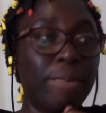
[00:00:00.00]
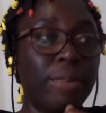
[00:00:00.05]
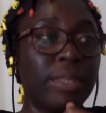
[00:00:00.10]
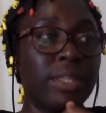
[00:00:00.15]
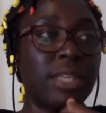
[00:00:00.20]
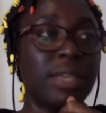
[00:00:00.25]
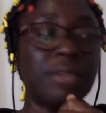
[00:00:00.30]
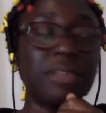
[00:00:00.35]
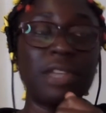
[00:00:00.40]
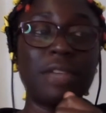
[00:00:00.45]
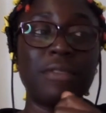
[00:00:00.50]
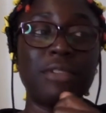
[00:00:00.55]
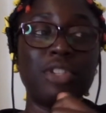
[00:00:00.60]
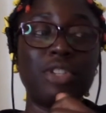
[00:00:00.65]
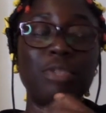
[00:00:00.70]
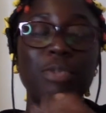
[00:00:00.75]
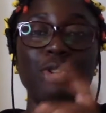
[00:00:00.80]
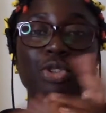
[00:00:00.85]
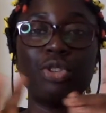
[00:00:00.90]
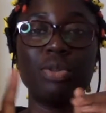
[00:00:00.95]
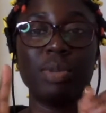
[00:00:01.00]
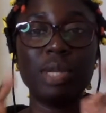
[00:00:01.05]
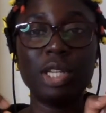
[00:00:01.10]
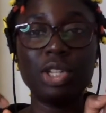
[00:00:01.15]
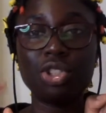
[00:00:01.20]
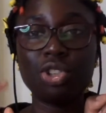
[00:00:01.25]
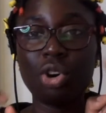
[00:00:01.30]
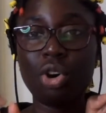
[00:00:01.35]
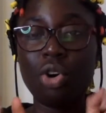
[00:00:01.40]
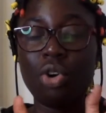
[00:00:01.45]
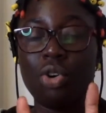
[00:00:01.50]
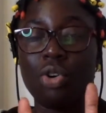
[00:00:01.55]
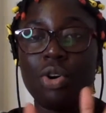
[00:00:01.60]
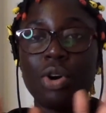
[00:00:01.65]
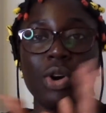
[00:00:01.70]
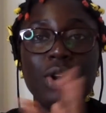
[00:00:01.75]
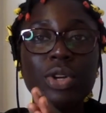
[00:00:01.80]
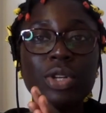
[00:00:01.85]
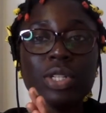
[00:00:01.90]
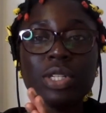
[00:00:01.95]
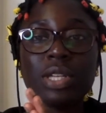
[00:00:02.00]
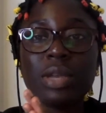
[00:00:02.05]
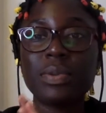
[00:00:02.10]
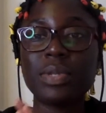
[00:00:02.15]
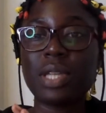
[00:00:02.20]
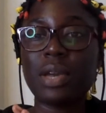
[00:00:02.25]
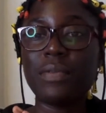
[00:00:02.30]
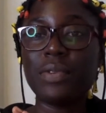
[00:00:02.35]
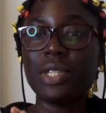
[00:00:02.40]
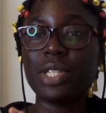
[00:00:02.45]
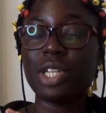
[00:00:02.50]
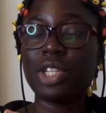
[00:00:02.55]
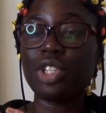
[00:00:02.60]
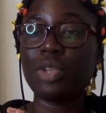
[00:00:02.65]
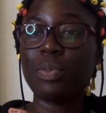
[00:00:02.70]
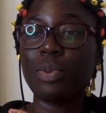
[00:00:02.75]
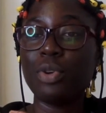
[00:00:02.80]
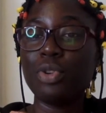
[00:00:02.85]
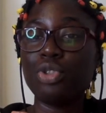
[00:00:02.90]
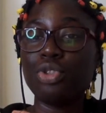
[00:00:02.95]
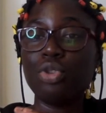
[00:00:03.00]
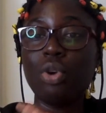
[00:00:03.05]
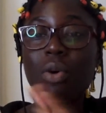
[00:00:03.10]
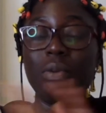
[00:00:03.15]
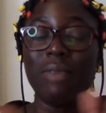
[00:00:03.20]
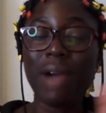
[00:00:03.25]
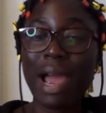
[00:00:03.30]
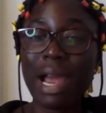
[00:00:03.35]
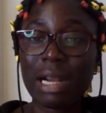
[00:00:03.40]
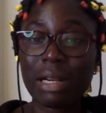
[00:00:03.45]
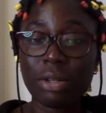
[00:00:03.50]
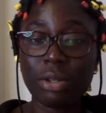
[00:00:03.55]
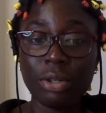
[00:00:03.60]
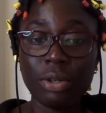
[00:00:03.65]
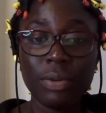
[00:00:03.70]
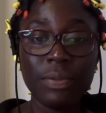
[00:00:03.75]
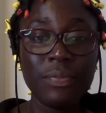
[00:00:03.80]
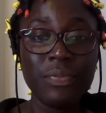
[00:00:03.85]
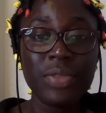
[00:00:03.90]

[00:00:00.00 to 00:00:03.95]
some stuff is supposed to be a joke some stuff is just supposed to go viral